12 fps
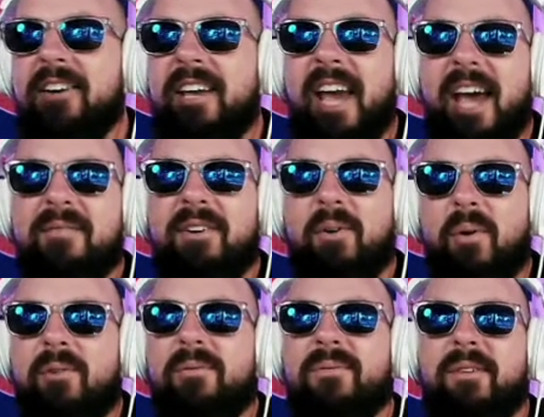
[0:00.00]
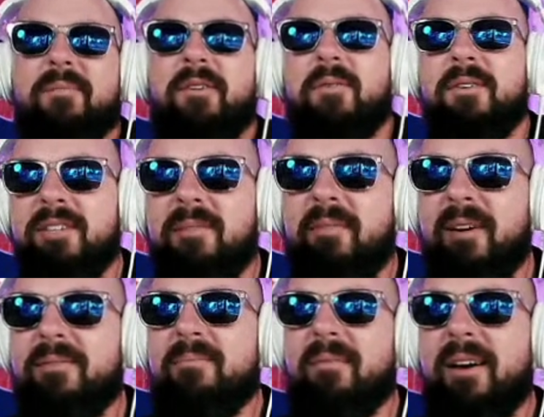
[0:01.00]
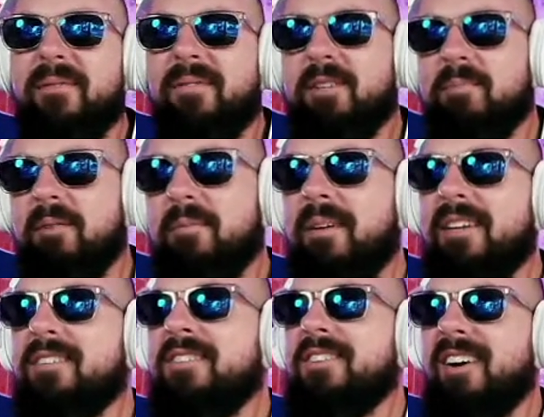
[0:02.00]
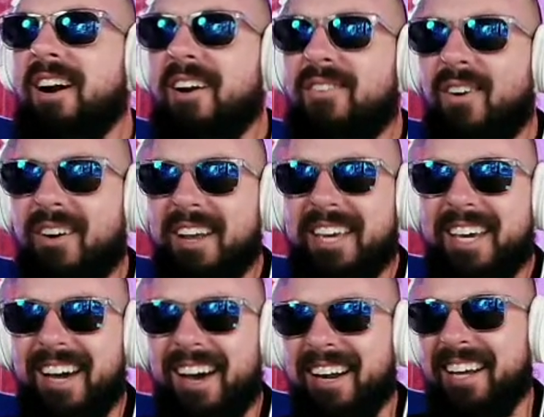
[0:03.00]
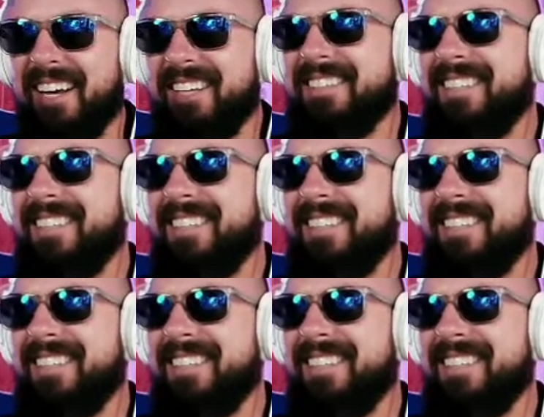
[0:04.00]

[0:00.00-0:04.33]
I already have a quote from you. It's in my Facebook Messenger. I've already got it.